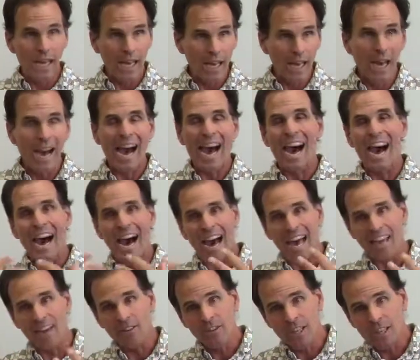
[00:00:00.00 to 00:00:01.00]

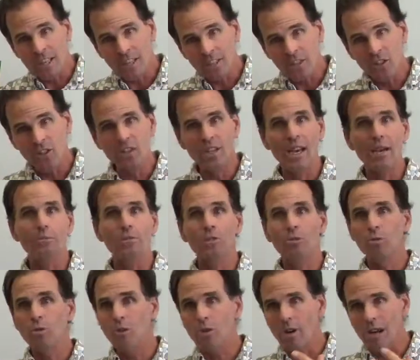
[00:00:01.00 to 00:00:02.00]
Highly
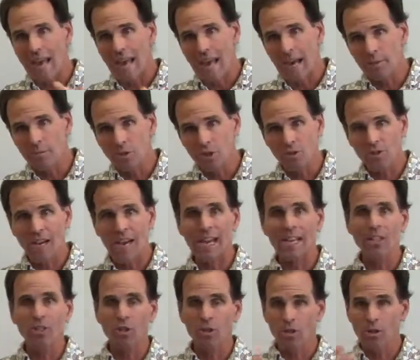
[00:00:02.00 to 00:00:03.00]
conceptual,
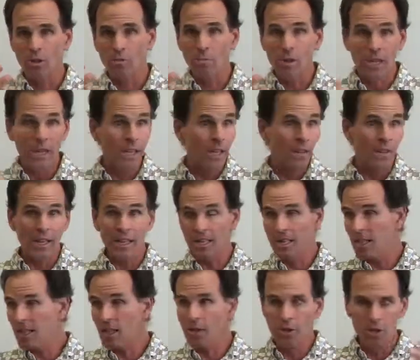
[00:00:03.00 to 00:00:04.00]
abstract term
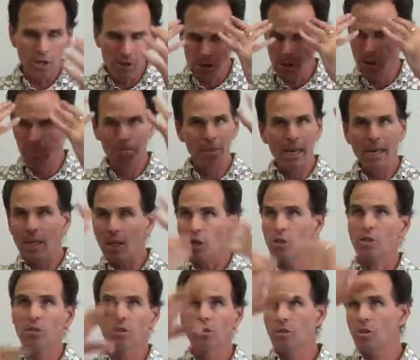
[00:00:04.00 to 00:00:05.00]
that, you can
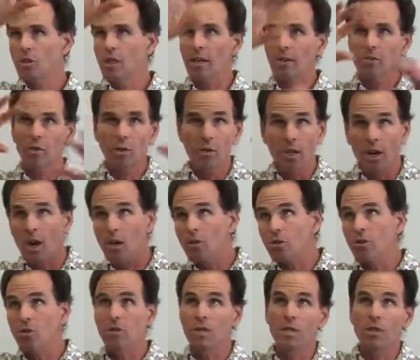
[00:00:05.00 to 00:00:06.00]
picture yourself doing all
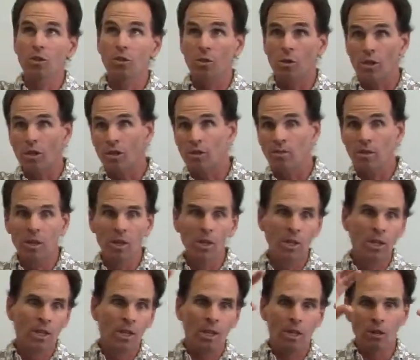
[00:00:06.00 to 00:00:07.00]
these sorts of,
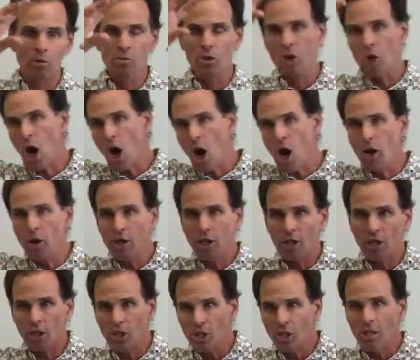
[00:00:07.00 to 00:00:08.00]

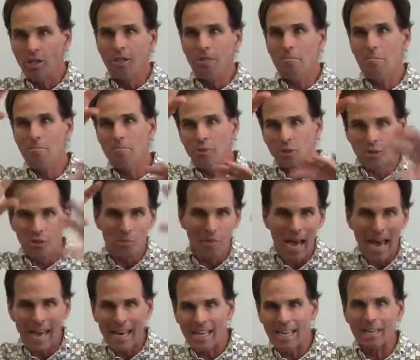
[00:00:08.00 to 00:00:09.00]
knowledge,
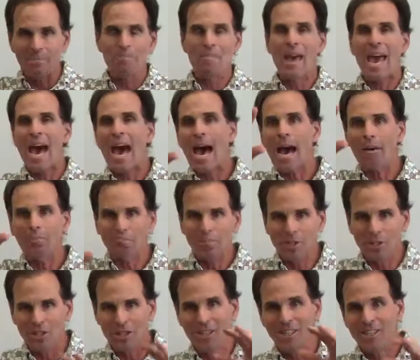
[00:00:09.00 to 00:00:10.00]
semantic
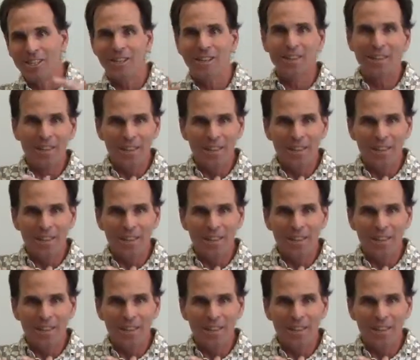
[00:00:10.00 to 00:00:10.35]
maps and,